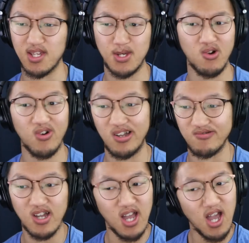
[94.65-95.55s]

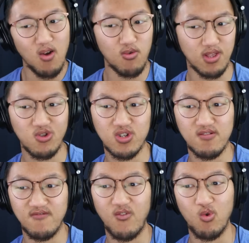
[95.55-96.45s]
I was
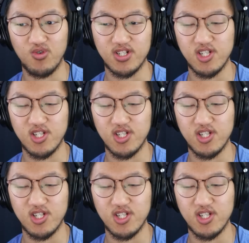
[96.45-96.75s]
looking forward